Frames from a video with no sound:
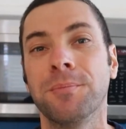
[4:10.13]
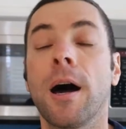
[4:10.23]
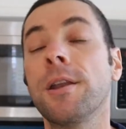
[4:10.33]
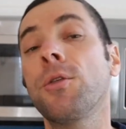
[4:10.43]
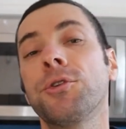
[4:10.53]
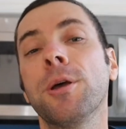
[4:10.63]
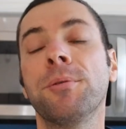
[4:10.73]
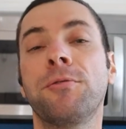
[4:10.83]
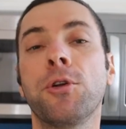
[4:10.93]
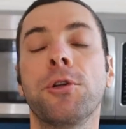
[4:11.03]
Another tip
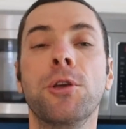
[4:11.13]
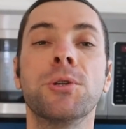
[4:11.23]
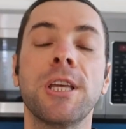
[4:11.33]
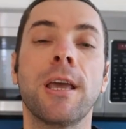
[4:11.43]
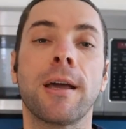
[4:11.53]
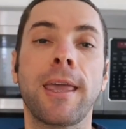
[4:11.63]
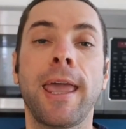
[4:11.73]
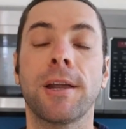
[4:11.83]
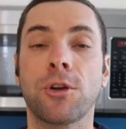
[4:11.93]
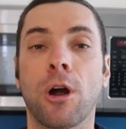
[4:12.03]
if you're using
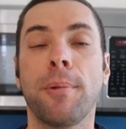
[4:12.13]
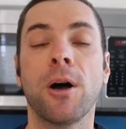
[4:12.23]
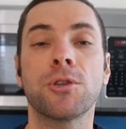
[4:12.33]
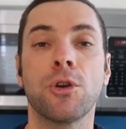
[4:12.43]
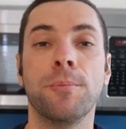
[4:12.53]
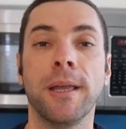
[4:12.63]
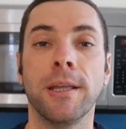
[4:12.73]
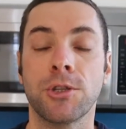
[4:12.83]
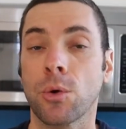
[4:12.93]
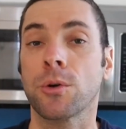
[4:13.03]
canned garbanzo
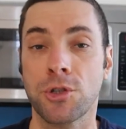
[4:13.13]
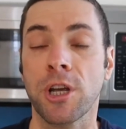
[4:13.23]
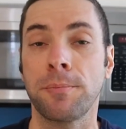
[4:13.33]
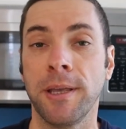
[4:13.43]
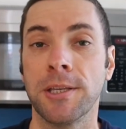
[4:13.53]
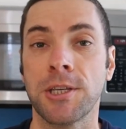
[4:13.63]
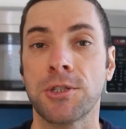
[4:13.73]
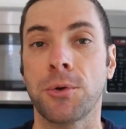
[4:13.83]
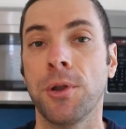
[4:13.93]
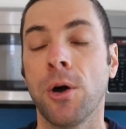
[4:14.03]
beans, or chickpeas as
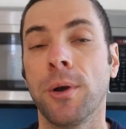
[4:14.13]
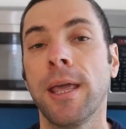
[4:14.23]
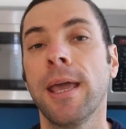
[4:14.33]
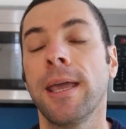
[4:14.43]
they're known,